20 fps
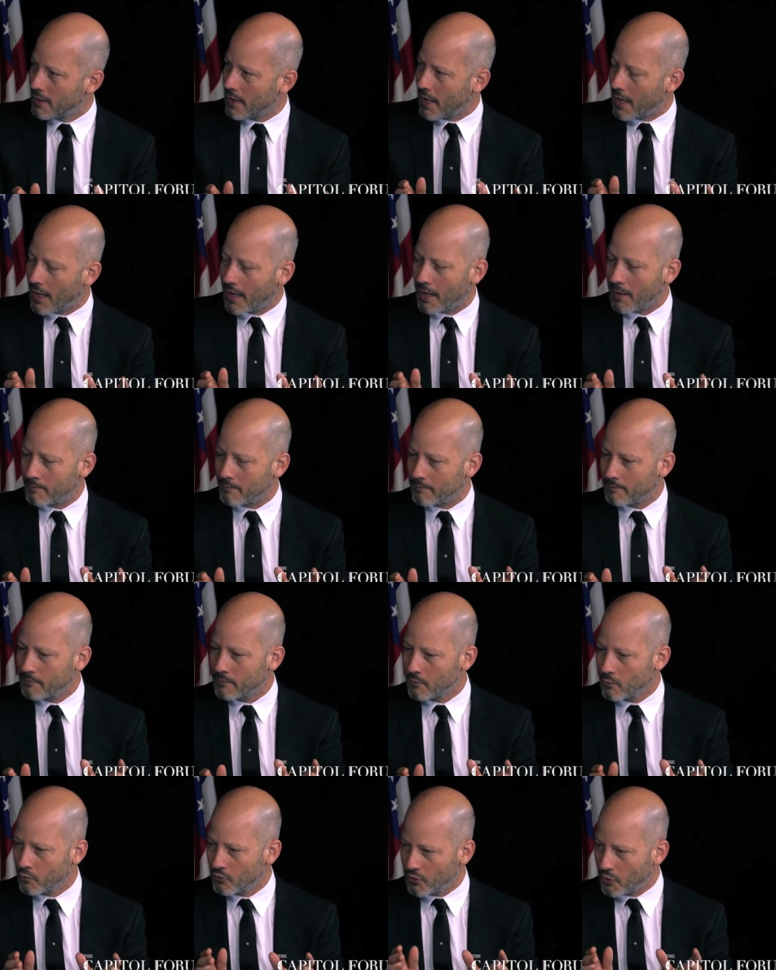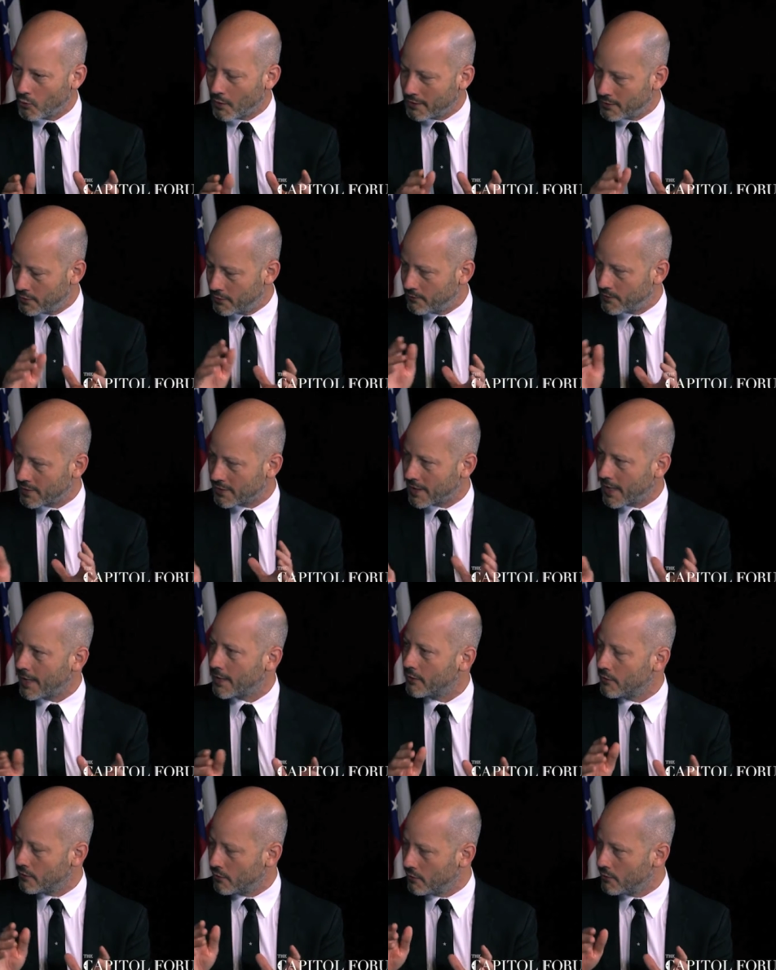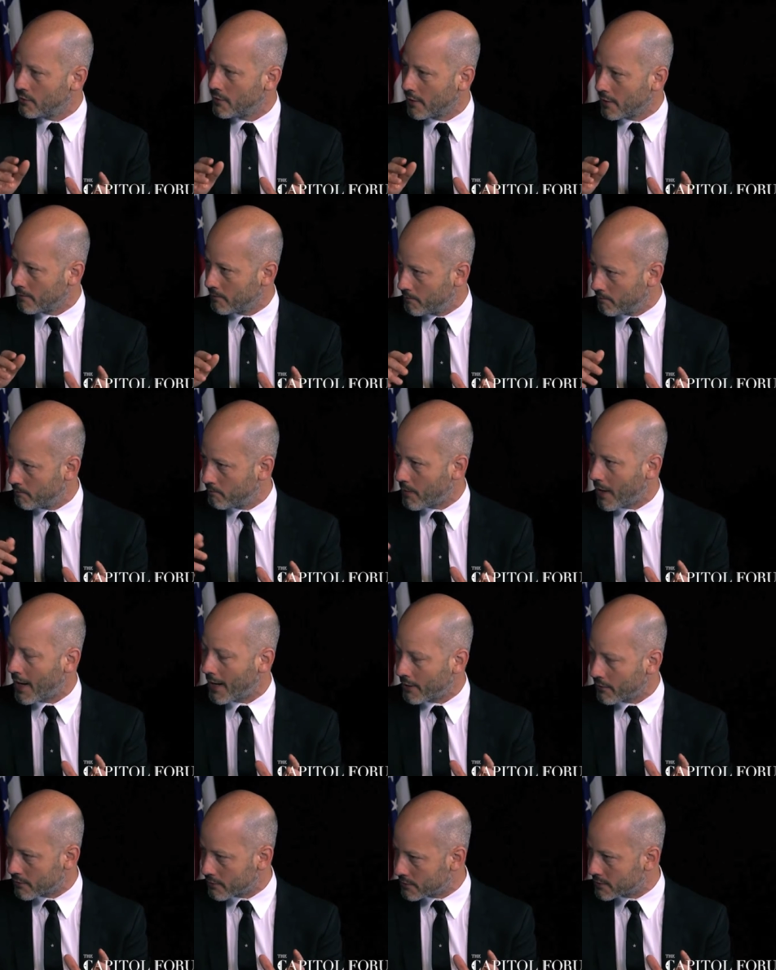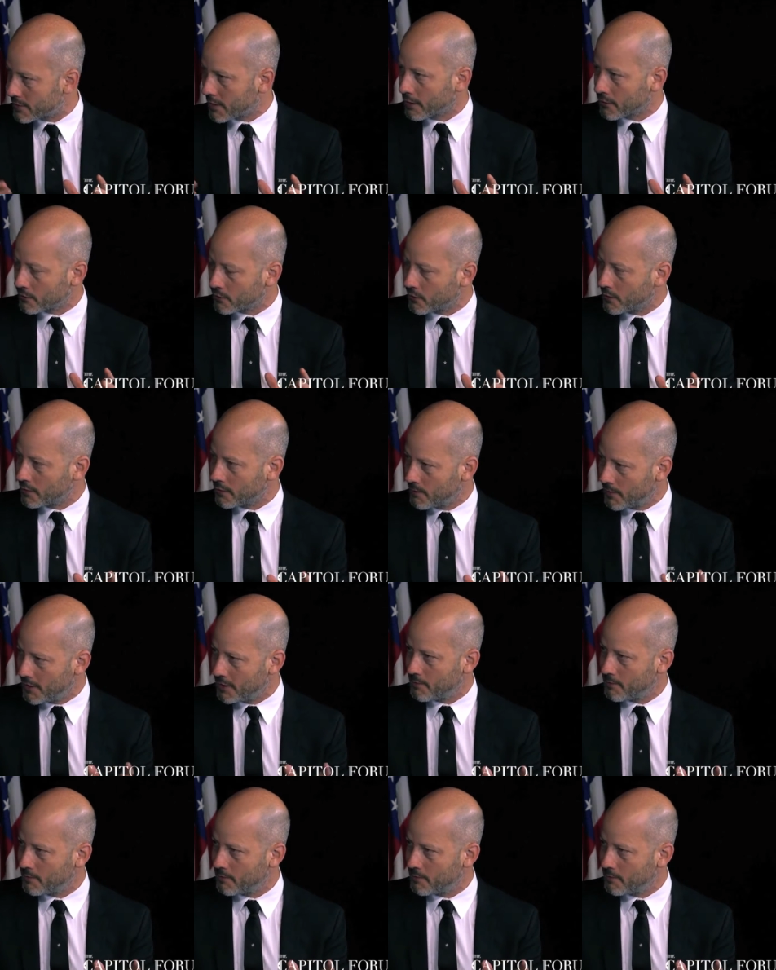um, you know, once you've decided who the buyer or seller is going to be,